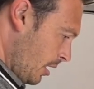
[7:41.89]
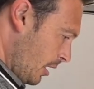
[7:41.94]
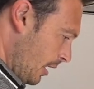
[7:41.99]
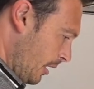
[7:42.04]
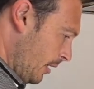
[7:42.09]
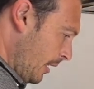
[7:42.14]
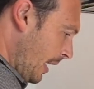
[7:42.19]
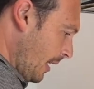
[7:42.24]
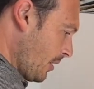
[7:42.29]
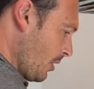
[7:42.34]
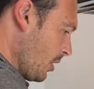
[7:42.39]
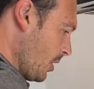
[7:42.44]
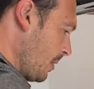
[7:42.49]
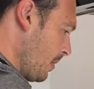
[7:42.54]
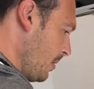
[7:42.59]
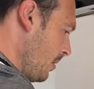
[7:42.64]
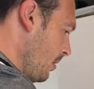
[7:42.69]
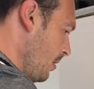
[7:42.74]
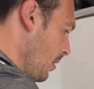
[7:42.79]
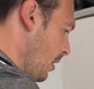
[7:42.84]
And that's
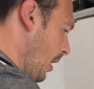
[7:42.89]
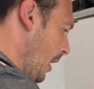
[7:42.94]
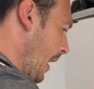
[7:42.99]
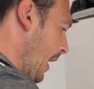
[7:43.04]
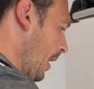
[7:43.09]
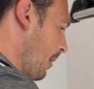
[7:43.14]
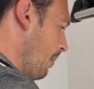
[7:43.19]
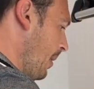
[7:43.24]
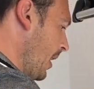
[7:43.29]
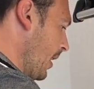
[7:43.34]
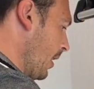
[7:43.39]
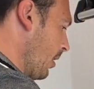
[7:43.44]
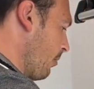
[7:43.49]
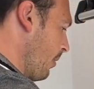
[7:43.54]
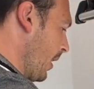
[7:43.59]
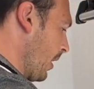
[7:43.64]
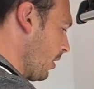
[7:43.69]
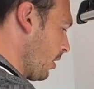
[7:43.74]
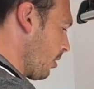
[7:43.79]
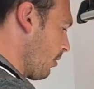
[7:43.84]
just like making
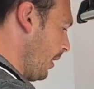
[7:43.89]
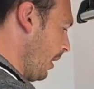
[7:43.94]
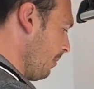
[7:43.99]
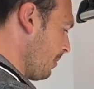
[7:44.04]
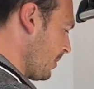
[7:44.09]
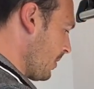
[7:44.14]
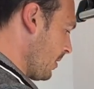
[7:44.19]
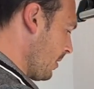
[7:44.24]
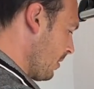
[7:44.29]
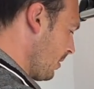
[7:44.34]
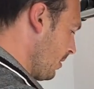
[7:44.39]
regular crepes.